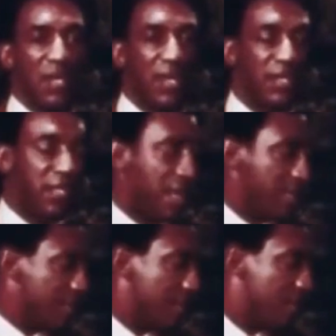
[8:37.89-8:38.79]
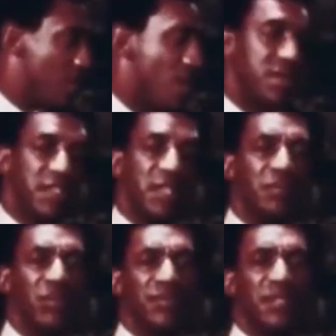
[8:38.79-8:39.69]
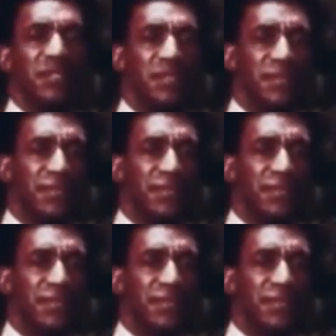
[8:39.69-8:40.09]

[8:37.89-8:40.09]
like the kids in the Tarzan movies.